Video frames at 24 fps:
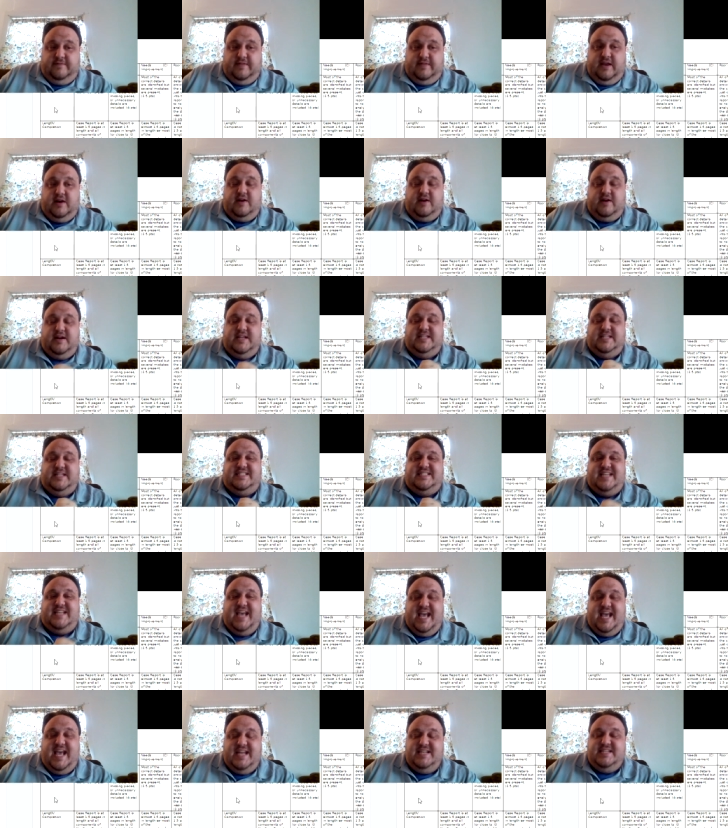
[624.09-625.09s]
They are
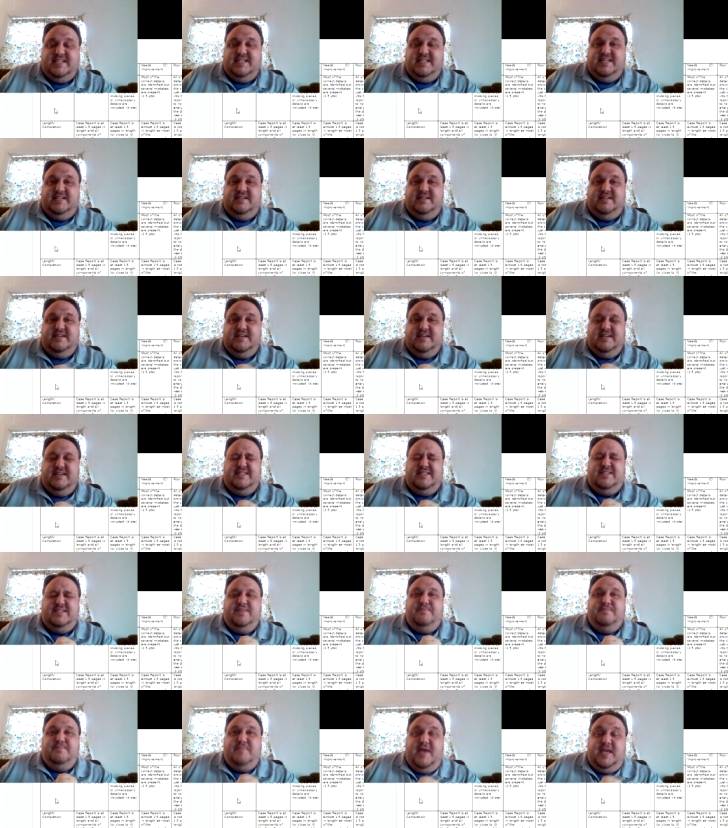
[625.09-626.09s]
intended
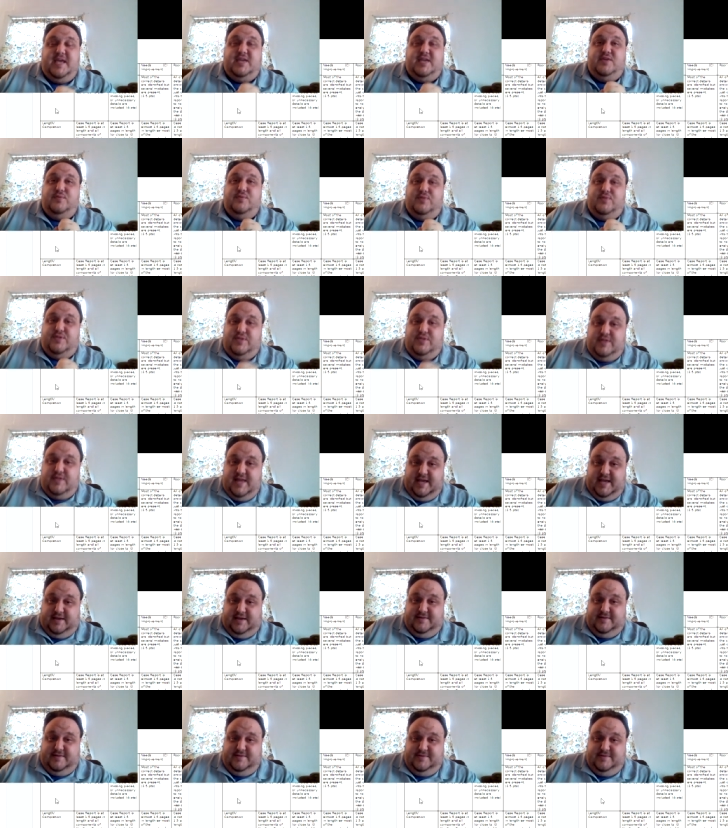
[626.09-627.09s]
to make you
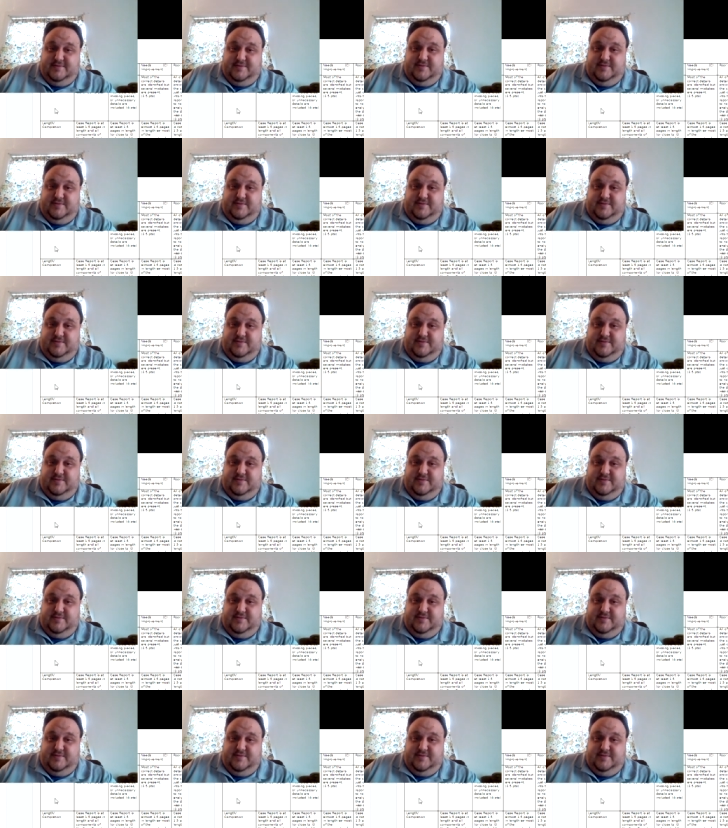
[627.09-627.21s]
think,